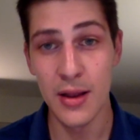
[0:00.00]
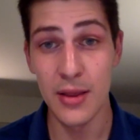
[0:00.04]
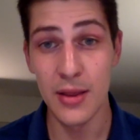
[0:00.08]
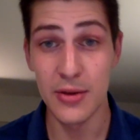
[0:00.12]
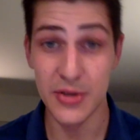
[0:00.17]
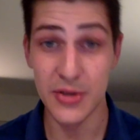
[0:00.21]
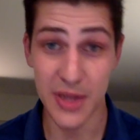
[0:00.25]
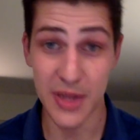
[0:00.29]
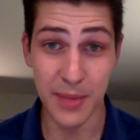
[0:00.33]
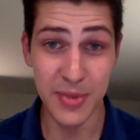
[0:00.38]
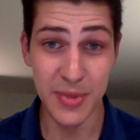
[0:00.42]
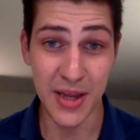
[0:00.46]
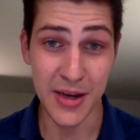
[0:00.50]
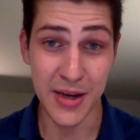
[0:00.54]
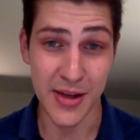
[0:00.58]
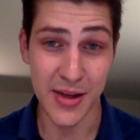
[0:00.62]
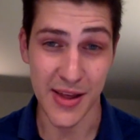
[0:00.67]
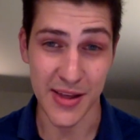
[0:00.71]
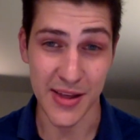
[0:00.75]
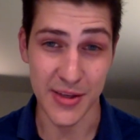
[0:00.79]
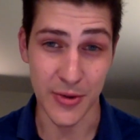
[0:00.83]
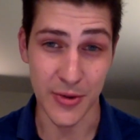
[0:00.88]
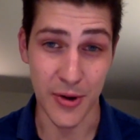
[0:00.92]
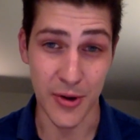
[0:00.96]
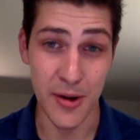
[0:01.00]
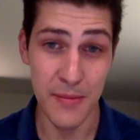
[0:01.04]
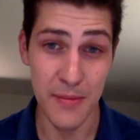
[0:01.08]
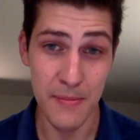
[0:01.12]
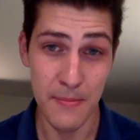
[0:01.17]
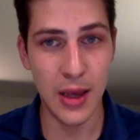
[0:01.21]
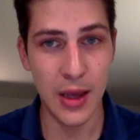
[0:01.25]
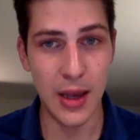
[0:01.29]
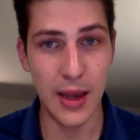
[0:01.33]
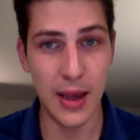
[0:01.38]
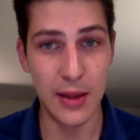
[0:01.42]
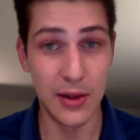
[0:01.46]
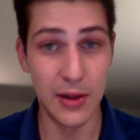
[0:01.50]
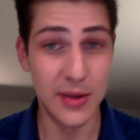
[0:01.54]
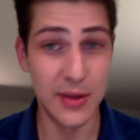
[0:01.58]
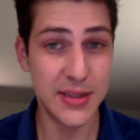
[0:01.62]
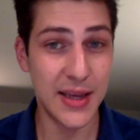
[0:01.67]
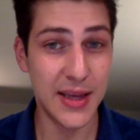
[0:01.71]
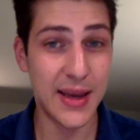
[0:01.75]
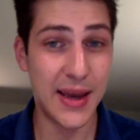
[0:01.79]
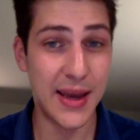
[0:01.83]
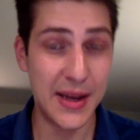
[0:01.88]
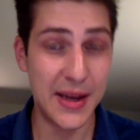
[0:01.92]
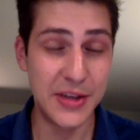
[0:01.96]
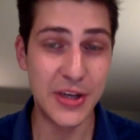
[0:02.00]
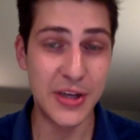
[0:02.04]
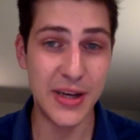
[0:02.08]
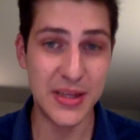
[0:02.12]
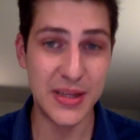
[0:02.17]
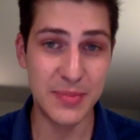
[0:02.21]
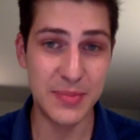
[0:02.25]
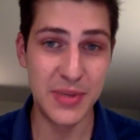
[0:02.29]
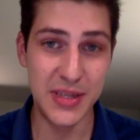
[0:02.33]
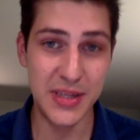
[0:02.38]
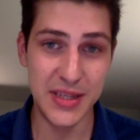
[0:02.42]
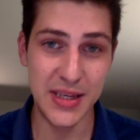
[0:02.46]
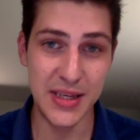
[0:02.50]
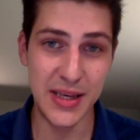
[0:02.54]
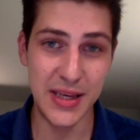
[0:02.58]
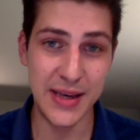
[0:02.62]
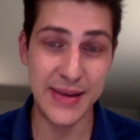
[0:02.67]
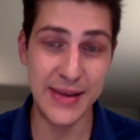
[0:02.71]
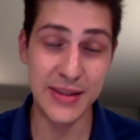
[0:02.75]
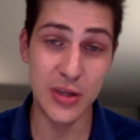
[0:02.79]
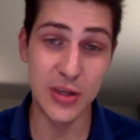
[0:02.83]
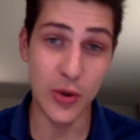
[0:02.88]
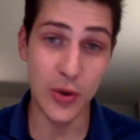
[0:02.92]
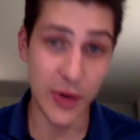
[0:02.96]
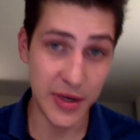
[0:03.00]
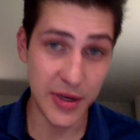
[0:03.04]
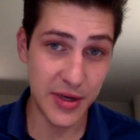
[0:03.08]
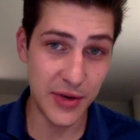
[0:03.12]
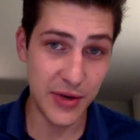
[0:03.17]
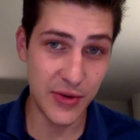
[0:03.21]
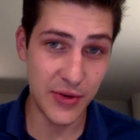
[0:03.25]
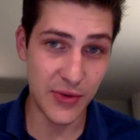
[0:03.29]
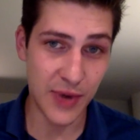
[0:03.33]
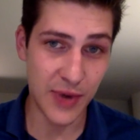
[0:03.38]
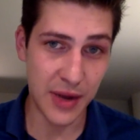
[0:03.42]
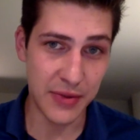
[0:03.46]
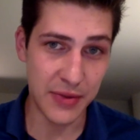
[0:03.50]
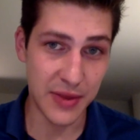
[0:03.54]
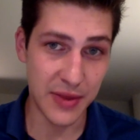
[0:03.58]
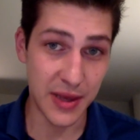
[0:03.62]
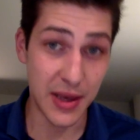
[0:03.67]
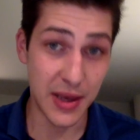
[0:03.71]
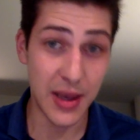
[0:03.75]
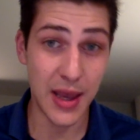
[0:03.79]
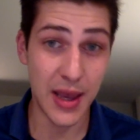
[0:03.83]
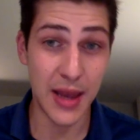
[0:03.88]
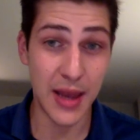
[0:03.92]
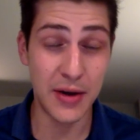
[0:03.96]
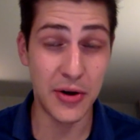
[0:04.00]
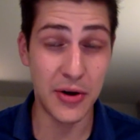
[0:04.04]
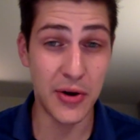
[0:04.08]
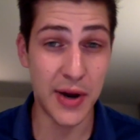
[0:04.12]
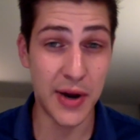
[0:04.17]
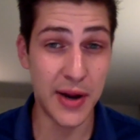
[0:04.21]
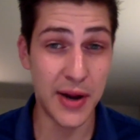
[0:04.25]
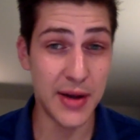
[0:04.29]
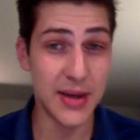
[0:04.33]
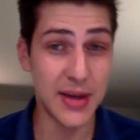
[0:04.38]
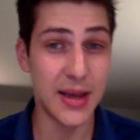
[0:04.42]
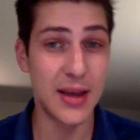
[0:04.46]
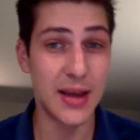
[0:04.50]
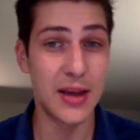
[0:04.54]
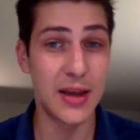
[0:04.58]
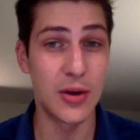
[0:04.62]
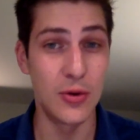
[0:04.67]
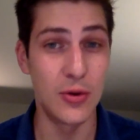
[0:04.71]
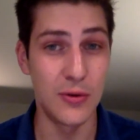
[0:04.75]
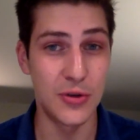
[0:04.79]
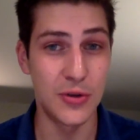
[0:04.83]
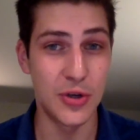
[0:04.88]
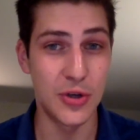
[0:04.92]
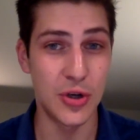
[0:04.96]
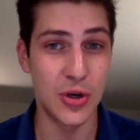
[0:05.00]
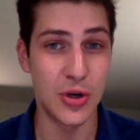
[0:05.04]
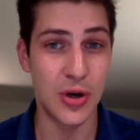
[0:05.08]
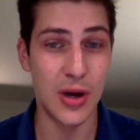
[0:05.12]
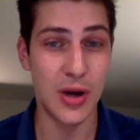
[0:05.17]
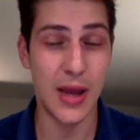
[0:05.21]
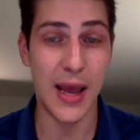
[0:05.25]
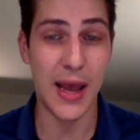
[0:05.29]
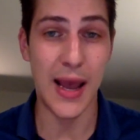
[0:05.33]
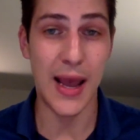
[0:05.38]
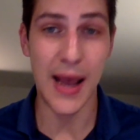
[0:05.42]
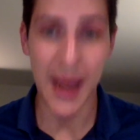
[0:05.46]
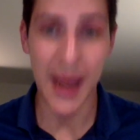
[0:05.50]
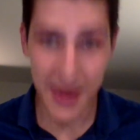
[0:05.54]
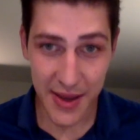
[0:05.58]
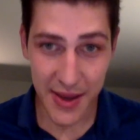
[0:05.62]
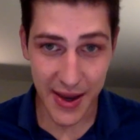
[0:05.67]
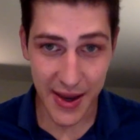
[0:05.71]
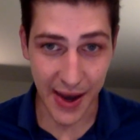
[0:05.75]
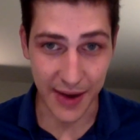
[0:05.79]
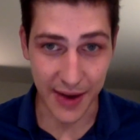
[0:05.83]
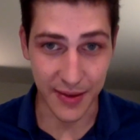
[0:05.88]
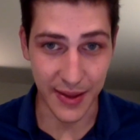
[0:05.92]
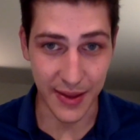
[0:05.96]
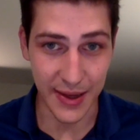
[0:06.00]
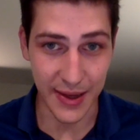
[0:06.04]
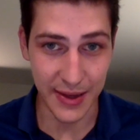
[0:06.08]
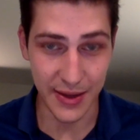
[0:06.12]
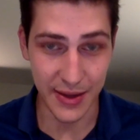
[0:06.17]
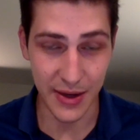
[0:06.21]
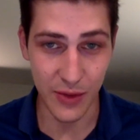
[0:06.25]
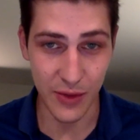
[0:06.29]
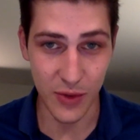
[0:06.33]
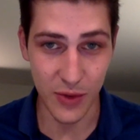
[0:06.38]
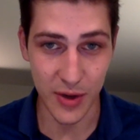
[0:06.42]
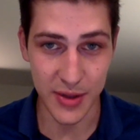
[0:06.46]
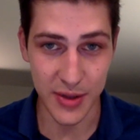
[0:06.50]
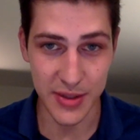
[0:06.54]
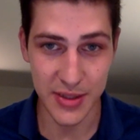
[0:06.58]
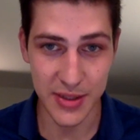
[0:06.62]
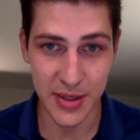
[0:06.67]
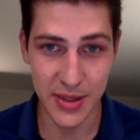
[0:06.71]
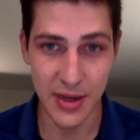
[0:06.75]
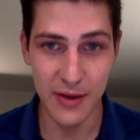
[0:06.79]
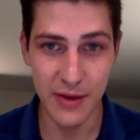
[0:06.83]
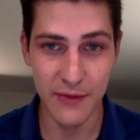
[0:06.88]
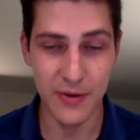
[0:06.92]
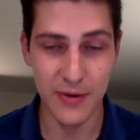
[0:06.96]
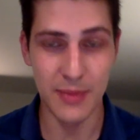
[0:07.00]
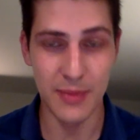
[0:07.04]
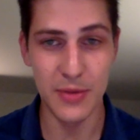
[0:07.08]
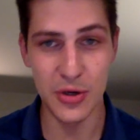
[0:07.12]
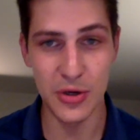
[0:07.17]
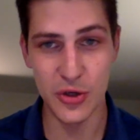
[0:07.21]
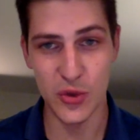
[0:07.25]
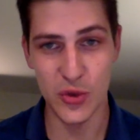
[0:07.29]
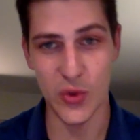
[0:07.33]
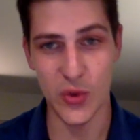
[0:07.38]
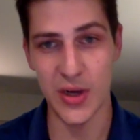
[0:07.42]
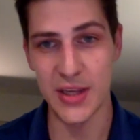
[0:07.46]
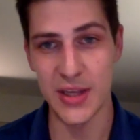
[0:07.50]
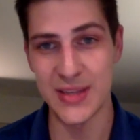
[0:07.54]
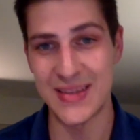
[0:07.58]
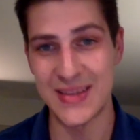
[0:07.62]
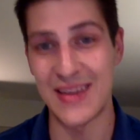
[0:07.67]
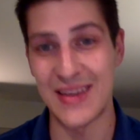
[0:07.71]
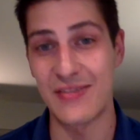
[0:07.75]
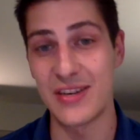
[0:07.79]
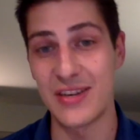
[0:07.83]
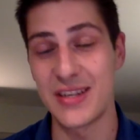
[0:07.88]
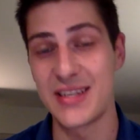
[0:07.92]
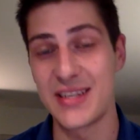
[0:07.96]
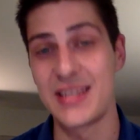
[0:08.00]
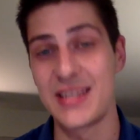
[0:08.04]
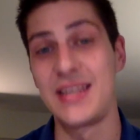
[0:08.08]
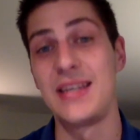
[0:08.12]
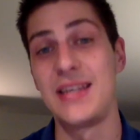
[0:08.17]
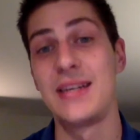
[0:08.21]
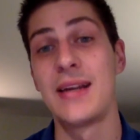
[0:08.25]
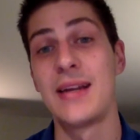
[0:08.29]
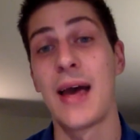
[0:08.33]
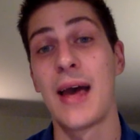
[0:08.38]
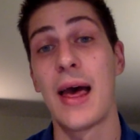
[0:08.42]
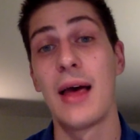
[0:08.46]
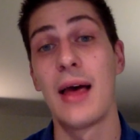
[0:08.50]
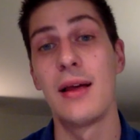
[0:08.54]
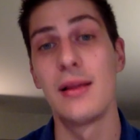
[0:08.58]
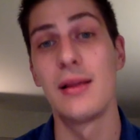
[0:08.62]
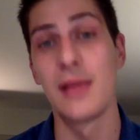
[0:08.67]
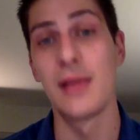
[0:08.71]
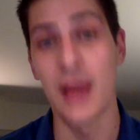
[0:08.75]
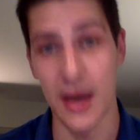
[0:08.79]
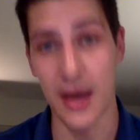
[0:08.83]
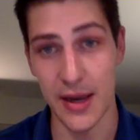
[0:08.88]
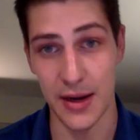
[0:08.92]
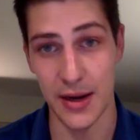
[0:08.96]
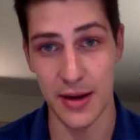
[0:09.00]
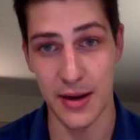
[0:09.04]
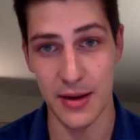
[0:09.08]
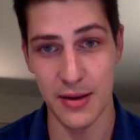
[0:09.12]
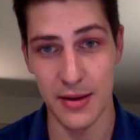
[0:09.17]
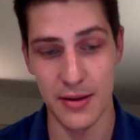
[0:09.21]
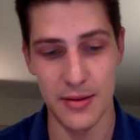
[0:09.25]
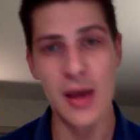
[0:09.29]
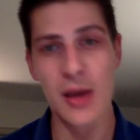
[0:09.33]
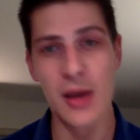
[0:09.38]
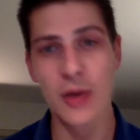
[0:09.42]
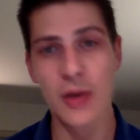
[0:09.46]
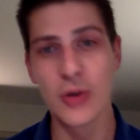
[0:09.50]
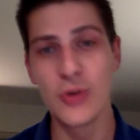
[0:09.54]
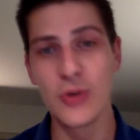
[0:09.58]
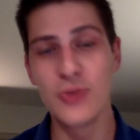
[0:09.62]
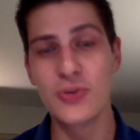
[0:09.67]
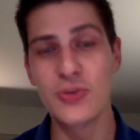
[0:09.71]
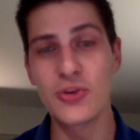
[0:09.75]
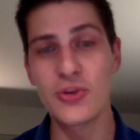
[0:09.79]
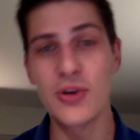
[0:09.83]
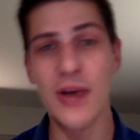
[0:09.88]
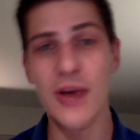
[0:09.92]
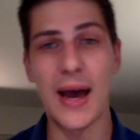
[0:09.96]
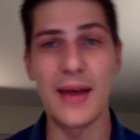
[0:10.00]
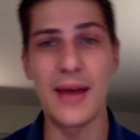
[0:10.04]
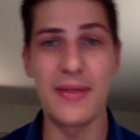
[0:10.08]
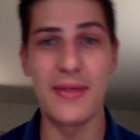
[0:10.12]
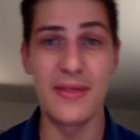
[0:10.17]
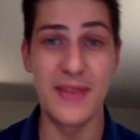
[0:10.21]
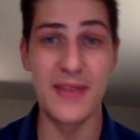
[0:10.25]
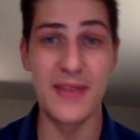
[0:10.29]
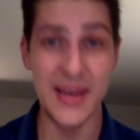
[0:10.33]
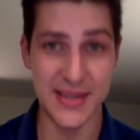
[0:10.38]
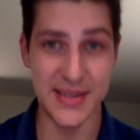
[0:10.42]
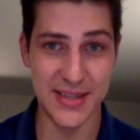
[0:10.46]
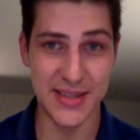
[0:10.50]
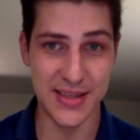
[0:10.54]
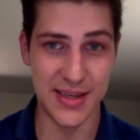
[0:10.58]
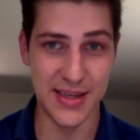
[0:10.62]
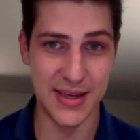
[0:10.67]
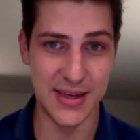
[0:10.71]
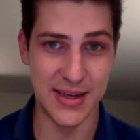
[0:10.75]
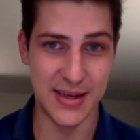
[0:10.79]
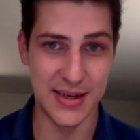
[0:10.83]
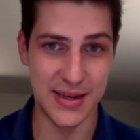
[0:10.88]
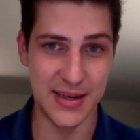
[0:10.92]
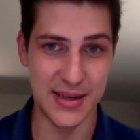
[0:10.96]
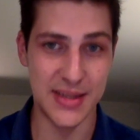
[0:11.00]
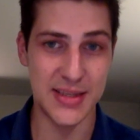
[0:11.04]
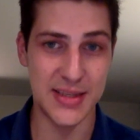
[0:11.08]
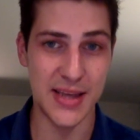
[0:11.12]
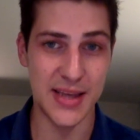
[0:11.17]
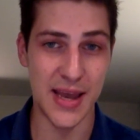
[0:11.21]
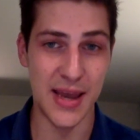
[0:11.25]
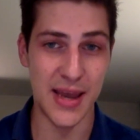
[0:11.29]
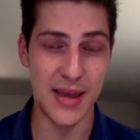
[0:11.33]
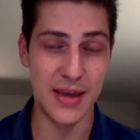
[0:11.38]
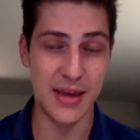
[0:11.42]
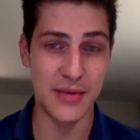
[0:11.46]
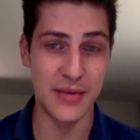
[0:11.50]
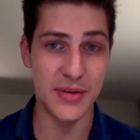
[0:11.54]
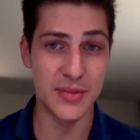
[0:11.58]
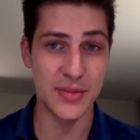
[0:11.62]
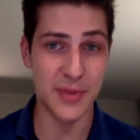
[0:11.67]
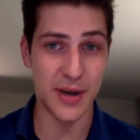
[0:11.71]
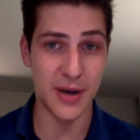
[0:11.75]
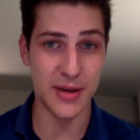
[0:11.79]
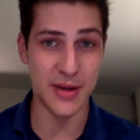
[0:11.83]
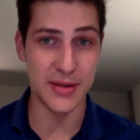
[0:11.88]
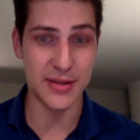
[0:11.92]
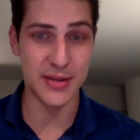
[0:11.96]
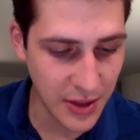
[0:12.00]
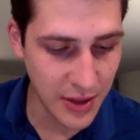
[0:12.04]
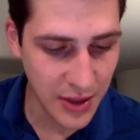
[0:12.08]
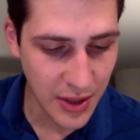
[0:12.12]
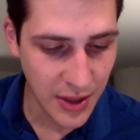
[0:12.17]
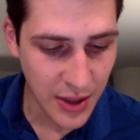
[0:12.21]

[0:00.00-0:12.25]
there's an update to that story. It looks like HSBC is going to do the right thing and grant Kuchar any Cadillac that he wants from their 2017 line. Kuchar had this to say in response.